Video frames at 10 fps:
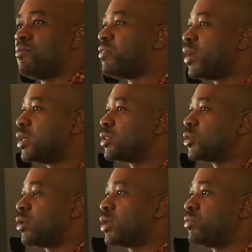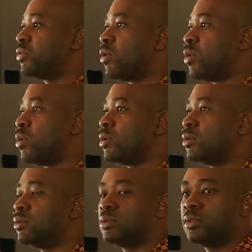very sorry
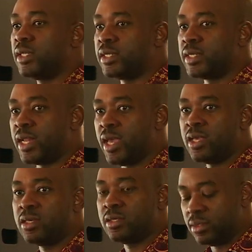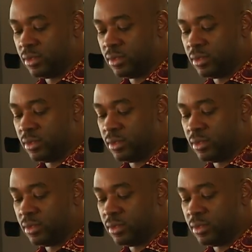for the delay